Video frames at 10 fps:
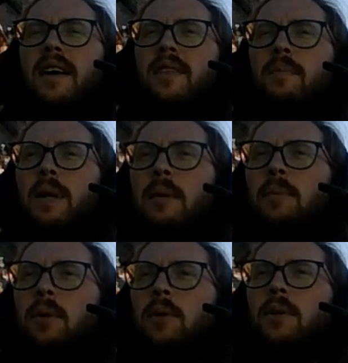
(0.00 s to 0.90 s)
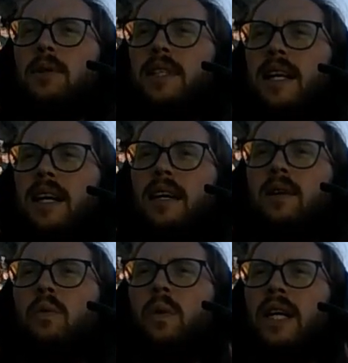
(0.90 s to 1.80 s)
the people say,
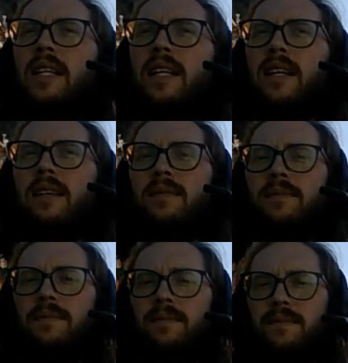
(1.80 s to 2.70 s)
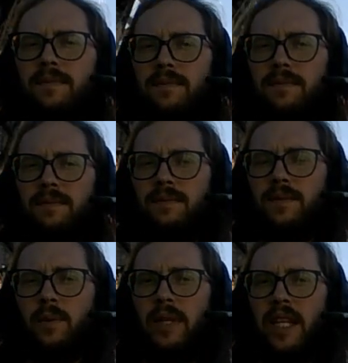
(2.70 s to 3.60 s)
we did it,
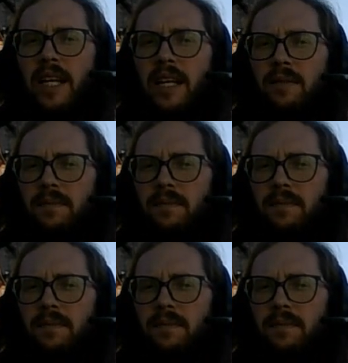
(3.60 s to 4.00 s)
we did it.